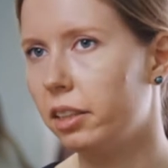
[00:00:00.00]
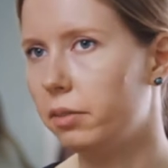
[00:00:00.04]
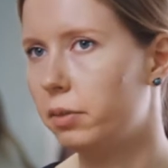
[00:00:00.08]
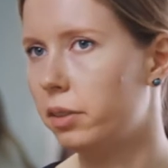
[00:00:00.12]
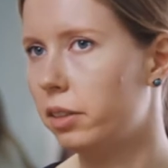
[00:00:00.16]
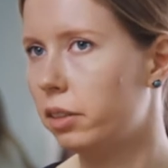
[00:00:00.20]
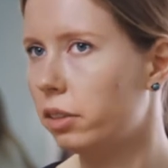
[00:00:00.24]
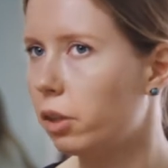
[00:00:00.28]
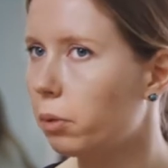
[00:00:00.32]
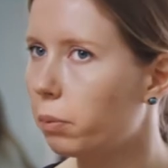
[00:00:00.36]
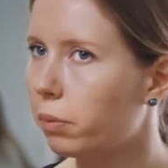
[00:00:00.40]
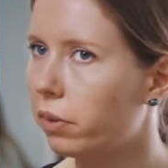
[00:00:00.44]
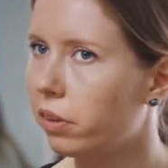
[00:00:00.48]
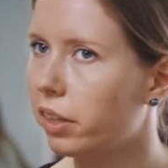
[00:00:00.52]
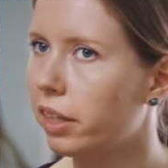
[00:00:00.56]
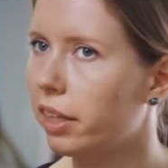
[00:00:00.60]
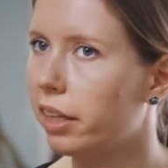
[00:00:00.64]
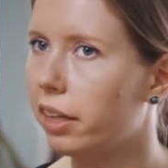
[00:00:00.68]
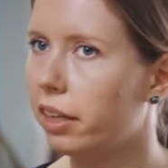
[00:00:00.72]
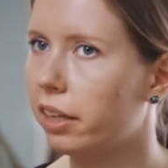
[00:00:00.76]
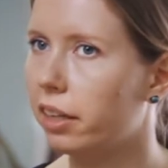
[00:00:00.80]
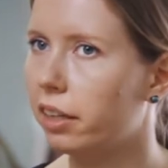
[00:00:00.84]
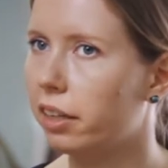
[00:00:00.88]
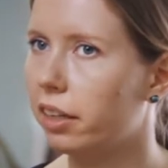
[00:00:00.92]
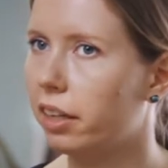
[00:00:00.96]
if
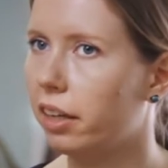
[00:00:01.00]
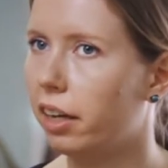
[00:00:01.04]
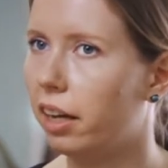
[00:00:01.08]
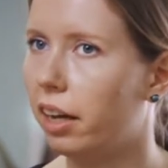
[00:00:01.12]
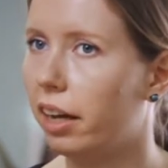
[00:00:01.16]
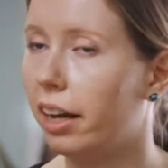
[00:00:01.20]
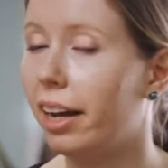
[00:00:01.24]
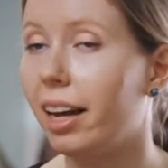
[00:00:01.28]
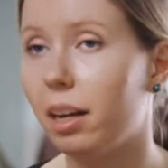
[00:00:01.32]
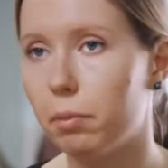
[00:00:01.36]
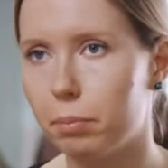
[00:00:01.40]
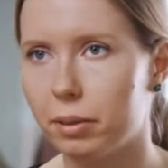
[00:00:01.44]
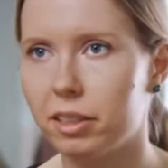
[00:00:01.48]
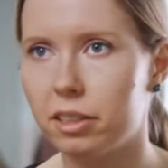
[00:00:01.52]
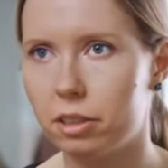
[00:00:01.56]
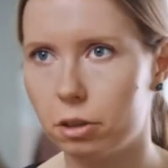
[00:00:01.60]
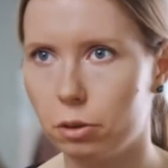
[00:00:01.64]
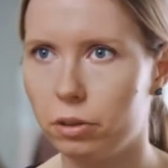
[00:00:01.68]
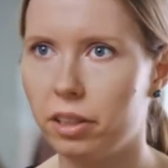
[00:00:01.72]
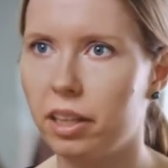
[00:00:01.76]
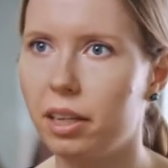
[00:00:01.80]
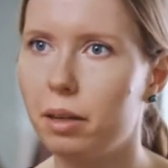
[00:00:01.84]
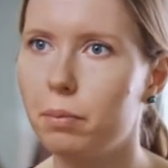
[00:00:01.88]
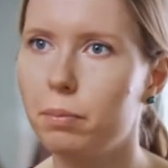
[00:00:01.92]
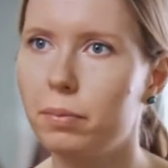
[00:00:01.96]
something happens to
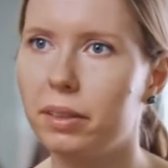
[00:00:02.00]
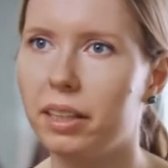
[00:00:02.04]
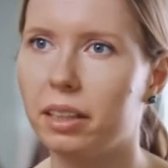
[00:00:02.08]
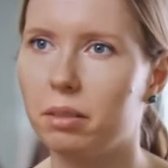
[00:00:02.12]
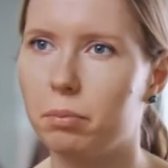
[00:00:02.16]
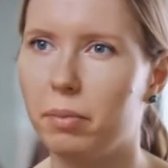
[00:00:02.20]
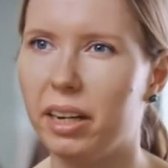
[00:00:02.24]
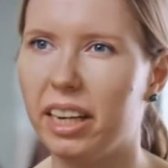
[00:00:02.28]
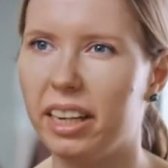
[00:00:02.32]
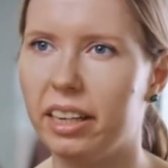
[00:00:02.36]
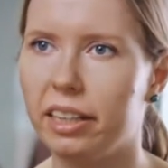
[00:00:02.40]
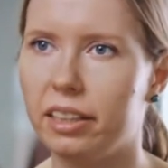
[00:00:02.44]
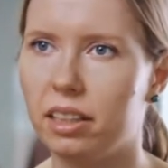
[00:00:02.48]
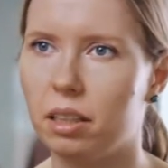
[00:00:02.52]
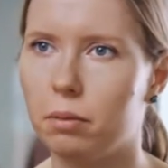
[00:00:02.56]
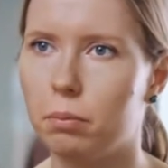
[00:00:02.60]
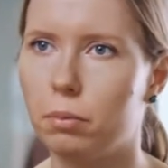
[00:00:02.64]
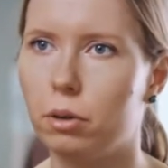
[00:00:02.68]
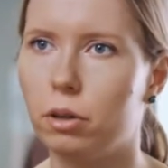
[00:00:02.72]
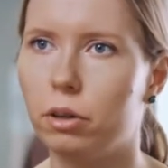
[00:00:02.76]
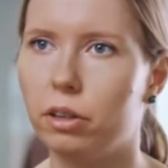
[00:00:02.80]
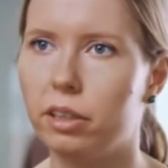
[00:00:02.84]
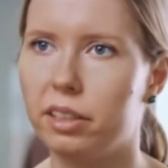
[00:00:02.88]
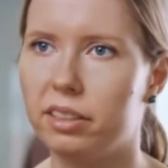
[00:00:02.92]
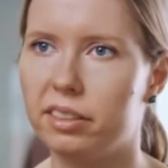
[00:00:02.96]
them that may need a
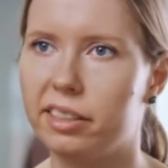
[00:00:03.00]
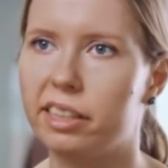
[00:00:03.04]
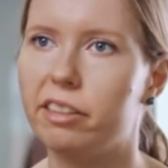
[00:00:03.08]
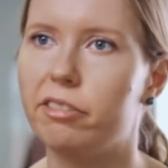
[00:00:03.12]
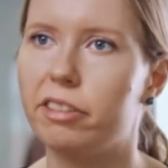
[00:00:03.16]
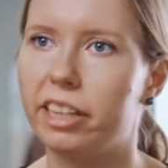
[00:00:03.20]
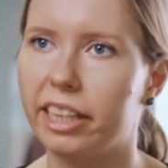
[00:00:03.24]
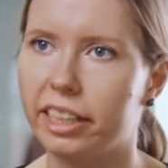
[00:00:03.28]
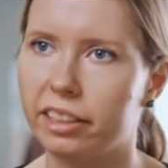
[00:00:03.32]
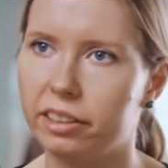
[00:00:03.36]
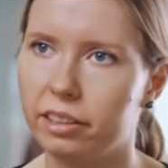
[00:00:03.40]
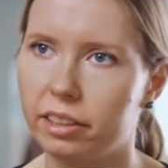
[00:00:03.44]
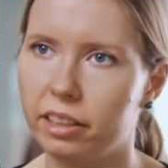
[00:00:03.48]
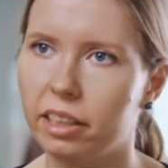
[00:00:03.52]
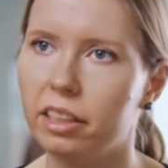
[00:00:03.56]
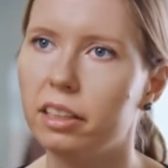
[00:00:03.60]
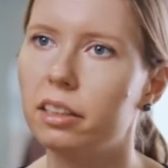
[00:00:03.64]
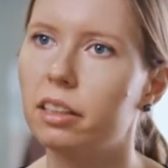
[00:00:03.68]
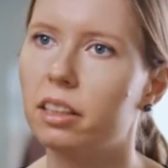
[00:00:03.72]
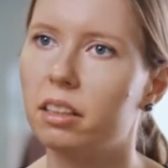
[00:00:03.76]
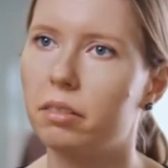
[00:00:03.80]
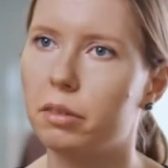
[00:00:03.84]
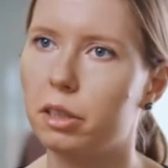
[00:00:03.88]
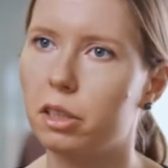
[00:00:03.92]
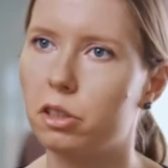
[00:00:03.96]
more direct
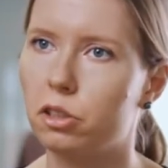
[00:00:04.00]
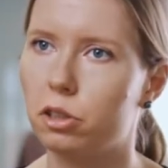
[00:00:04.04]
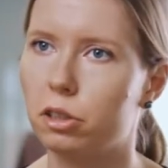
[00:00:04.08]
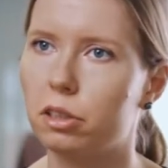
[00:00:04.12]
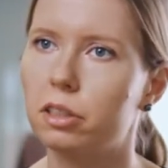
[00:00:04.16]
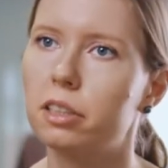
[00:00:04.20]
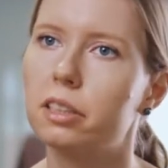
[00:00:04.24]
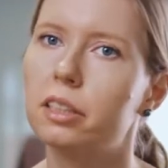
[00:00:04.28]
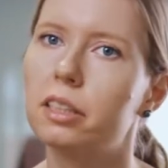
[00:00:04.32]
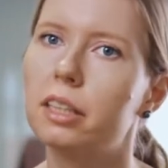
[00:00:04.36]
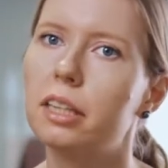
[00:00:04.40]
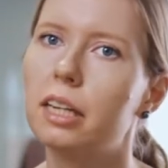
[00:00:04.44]
intervention.